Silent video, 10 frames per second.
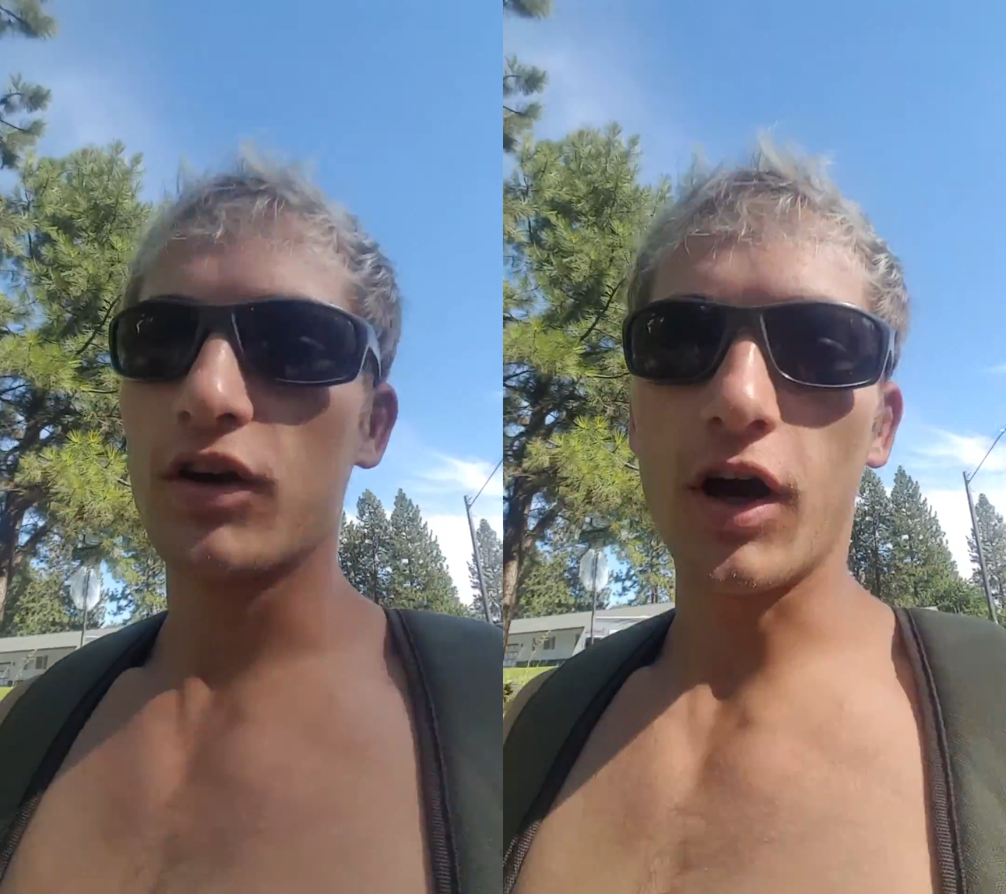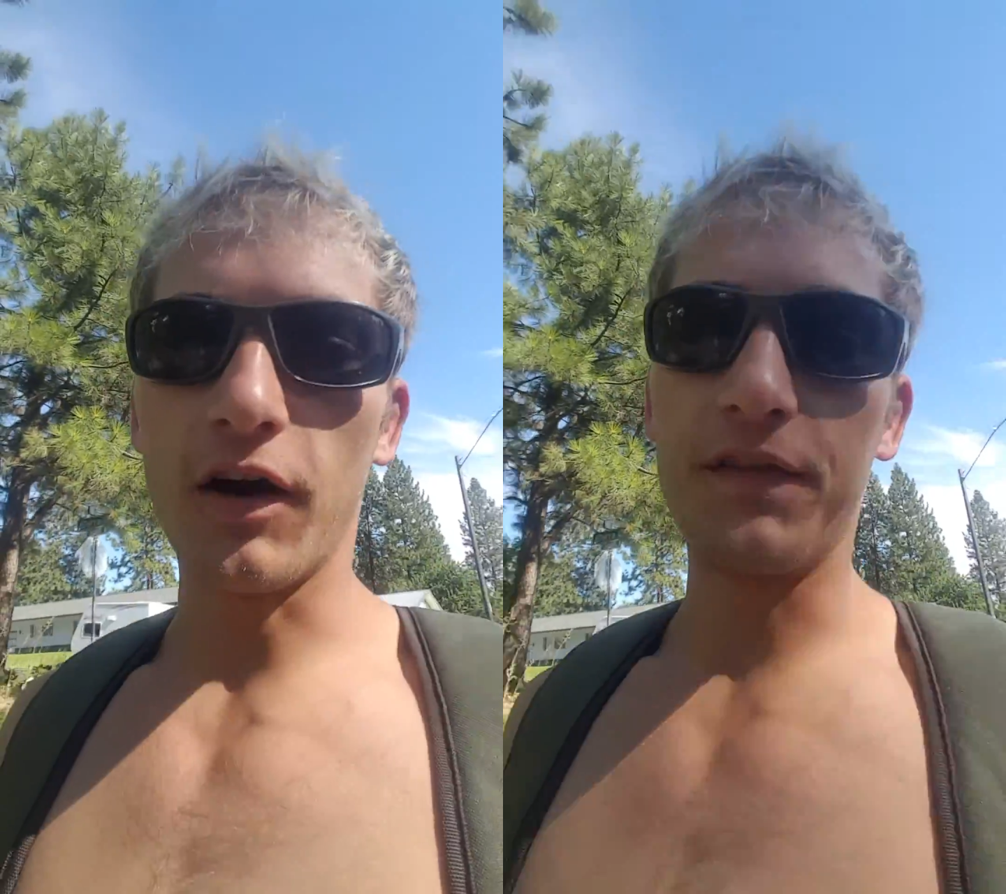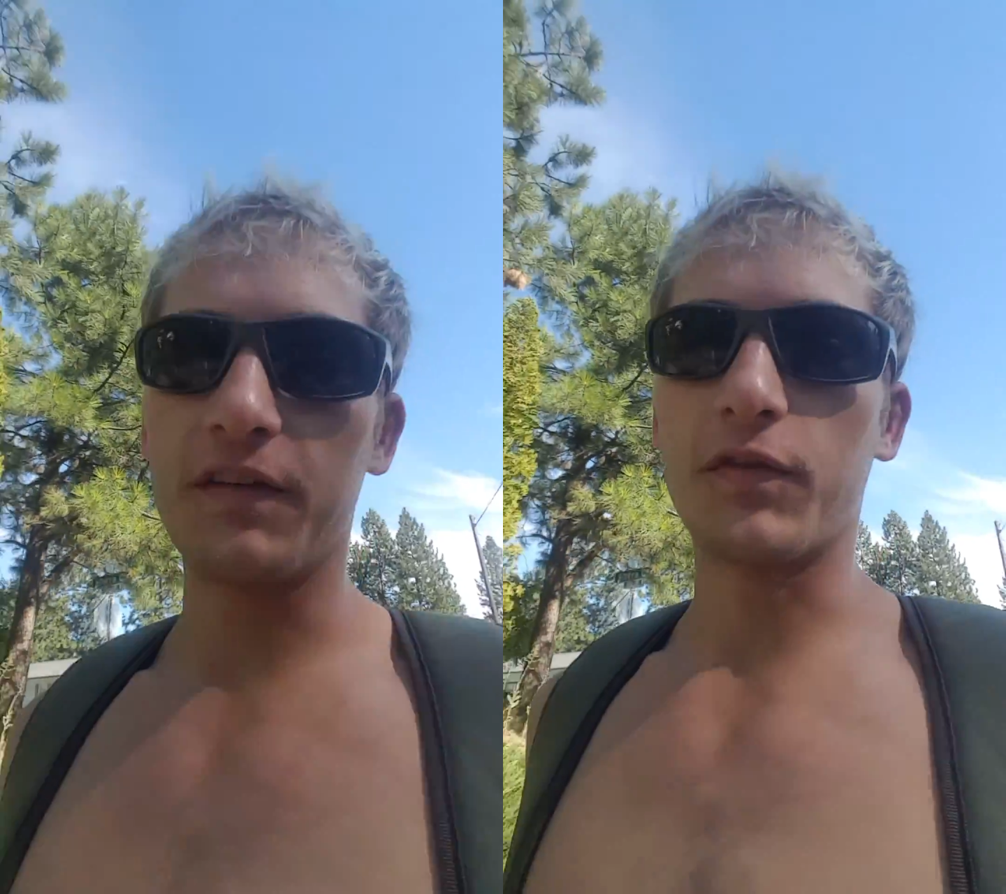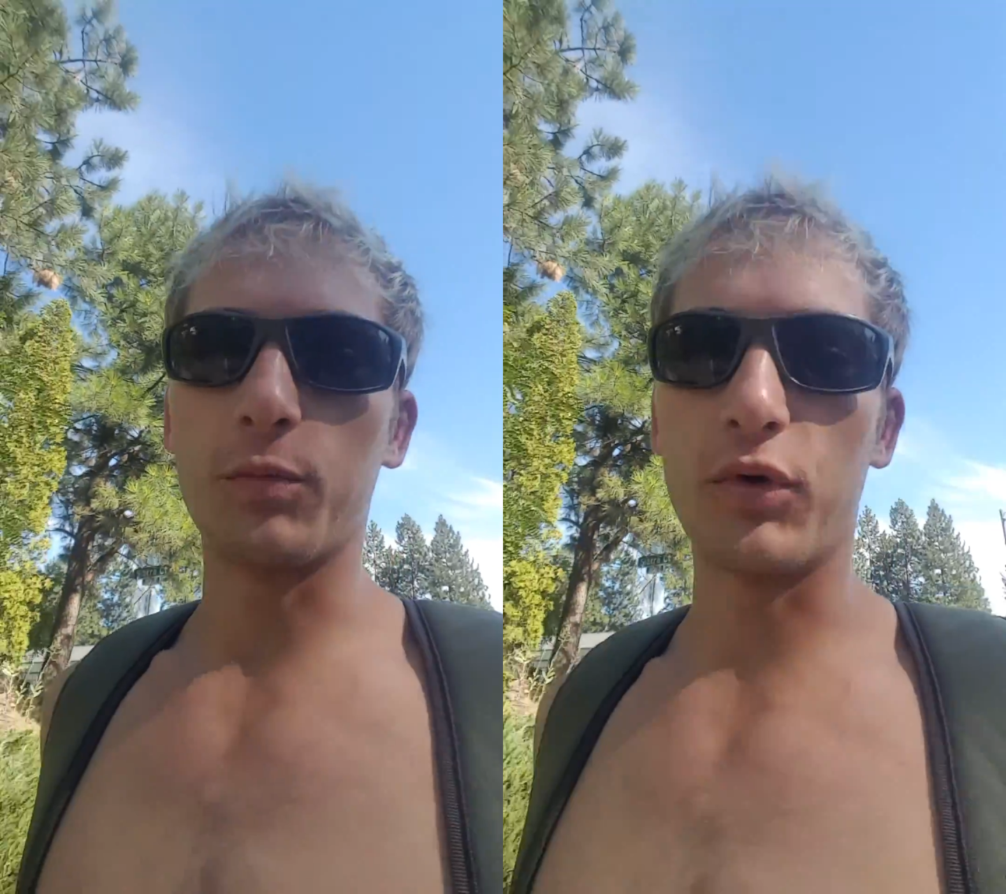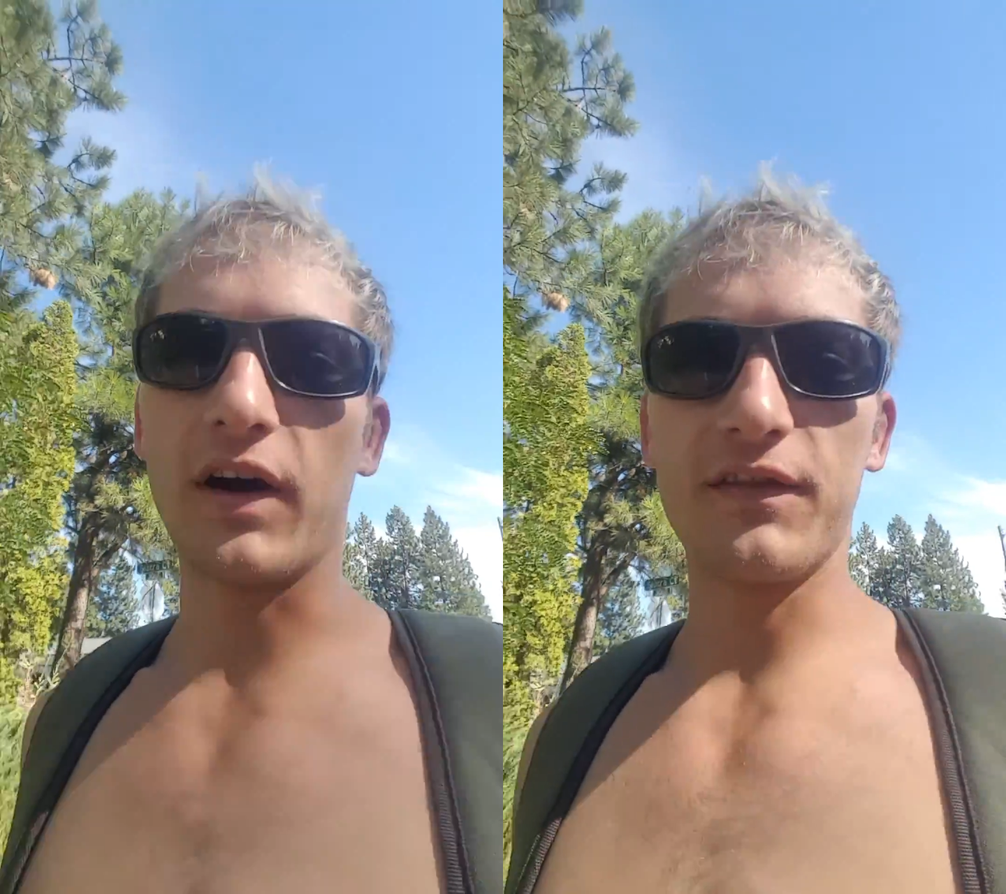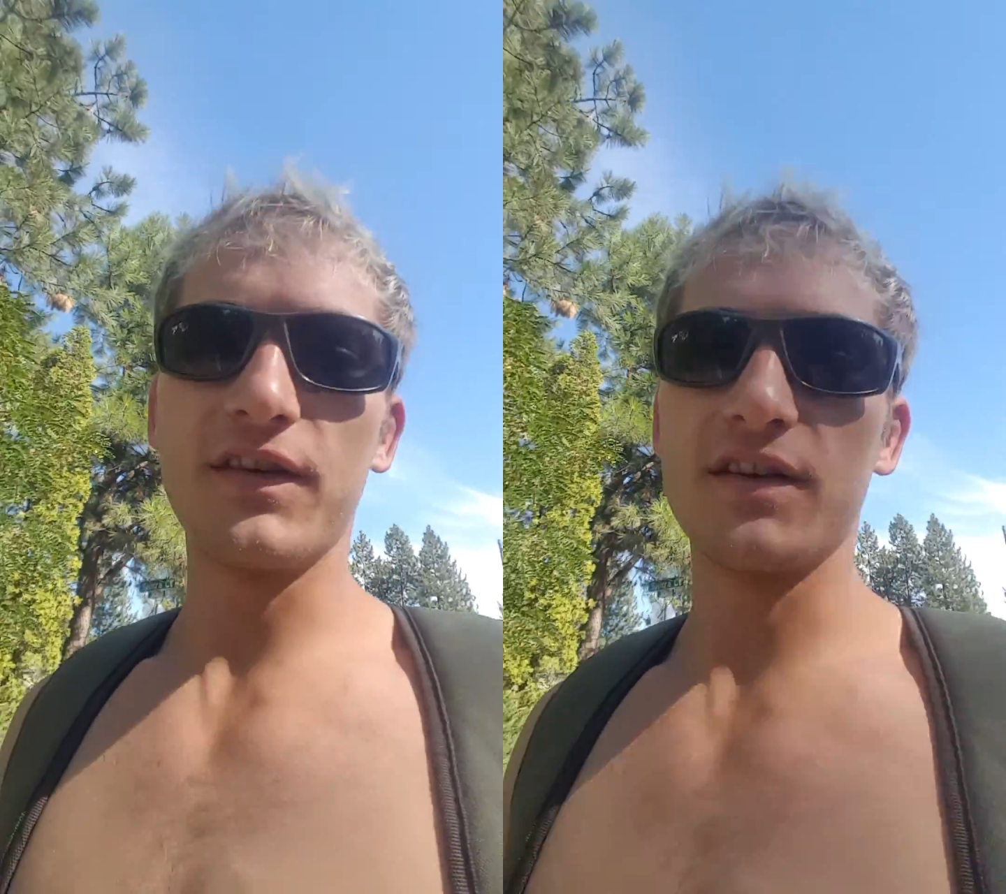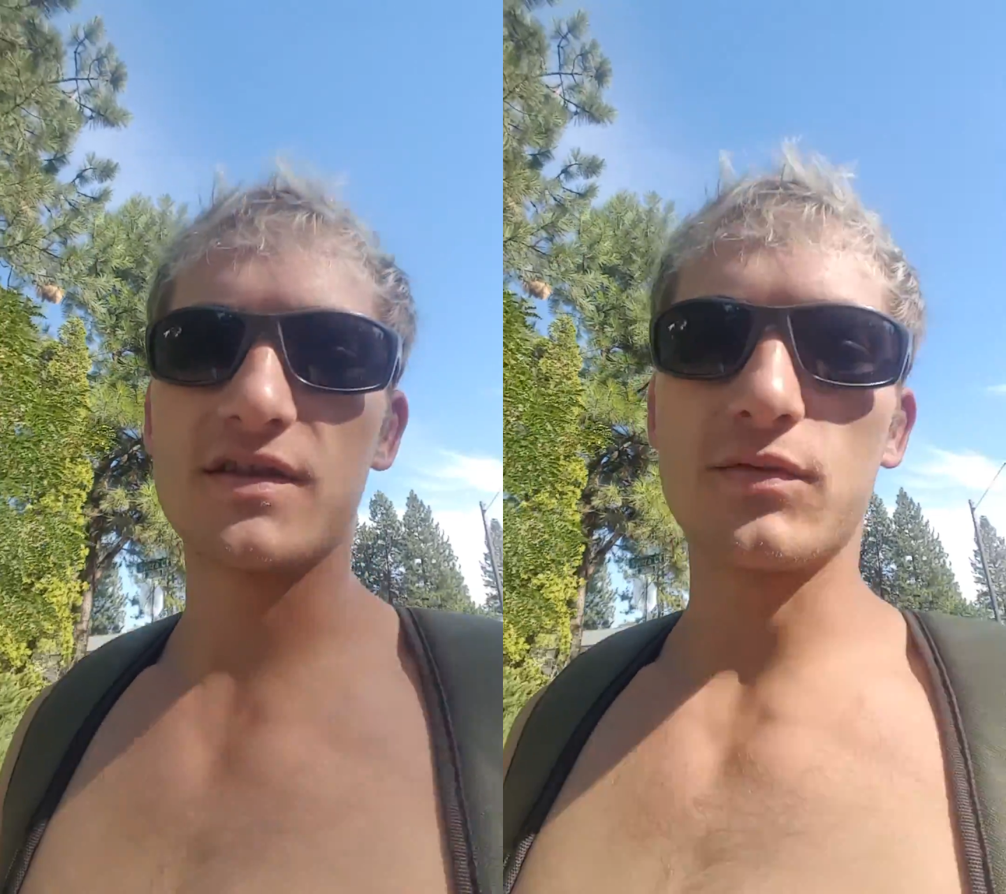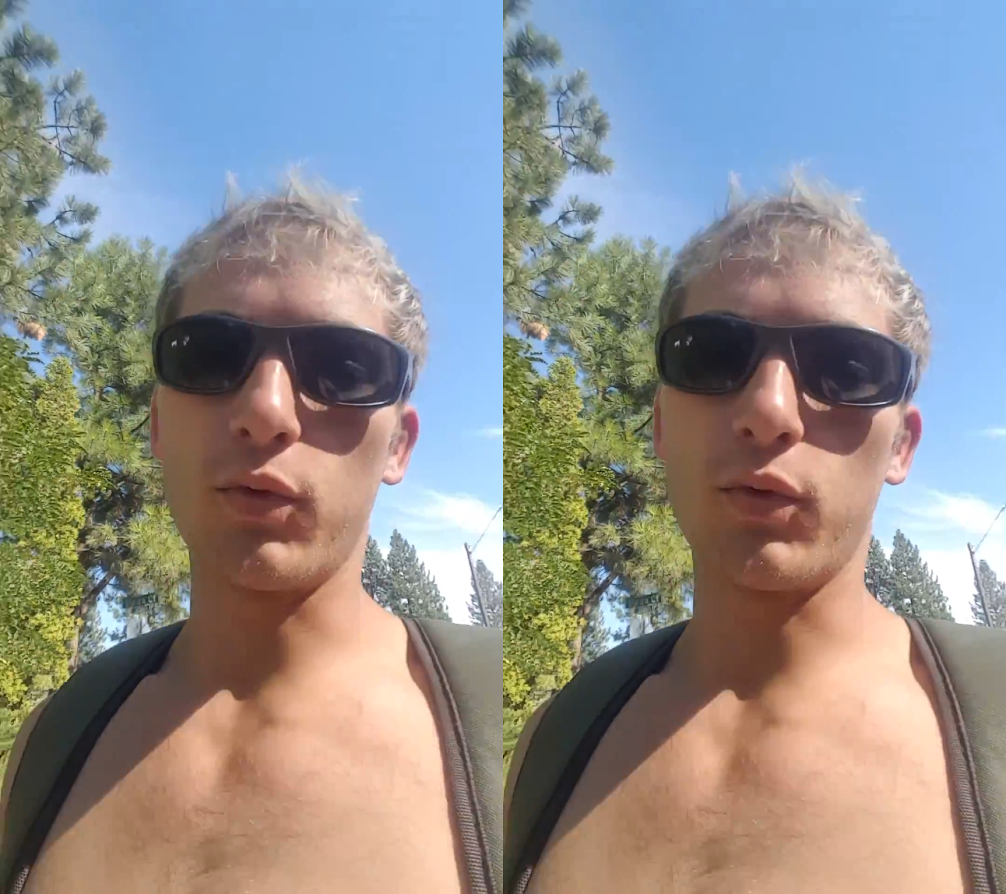coffee for breakfast,